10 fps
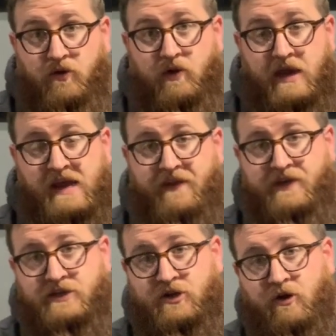You can get
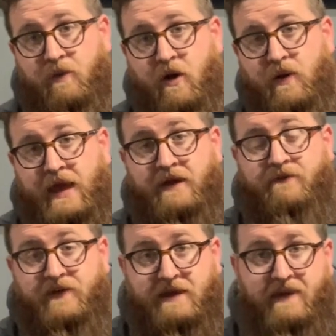this turbo in a
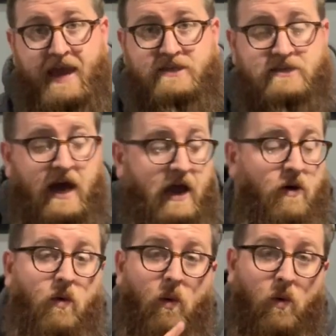V-band
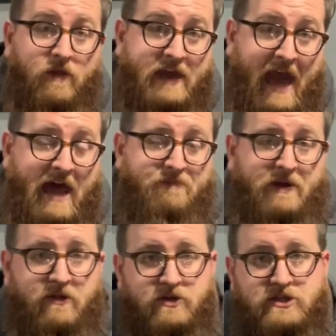style or the
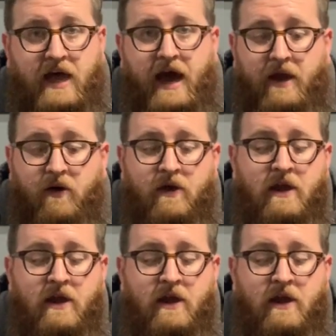Caterpillar style.